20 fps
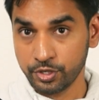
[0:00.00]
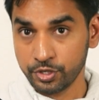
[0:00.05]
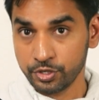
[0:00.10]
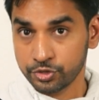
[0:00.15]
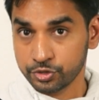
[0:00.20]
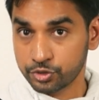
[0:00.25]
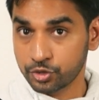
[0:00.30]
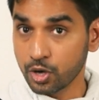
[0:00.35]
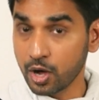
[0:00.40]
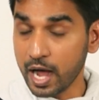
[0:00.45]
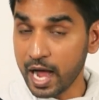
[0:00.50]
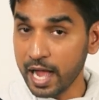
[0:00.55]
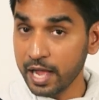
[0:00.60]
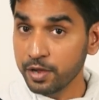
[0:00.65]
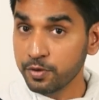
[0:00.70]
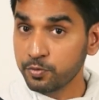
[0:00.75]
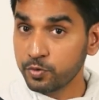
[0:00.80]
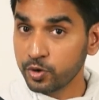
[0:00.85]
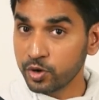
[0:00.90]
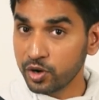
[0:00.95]
So
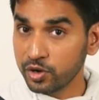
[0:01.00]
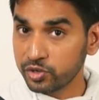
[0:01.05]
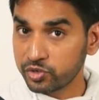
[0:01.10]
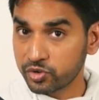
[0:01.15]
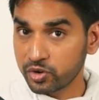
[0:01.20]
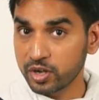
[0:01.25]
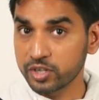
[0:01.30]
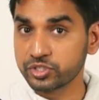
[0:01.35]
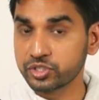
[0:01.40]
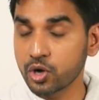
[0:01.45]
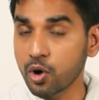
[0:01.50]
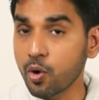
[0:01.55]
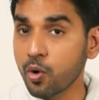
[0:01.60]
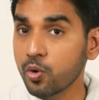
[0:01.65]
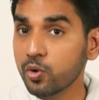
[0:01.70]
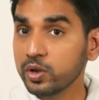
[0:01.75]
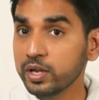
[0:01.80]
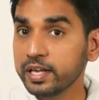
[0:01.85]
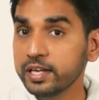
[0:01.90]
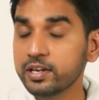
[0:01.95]
I would trust
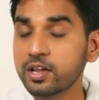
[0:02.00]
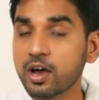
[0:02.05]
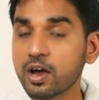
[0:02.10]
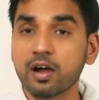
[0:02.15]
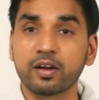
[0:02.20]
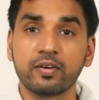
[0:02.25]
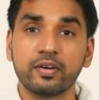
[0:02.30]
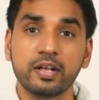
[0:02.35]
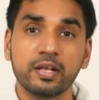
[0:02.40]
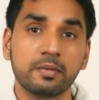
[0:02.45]
only Docker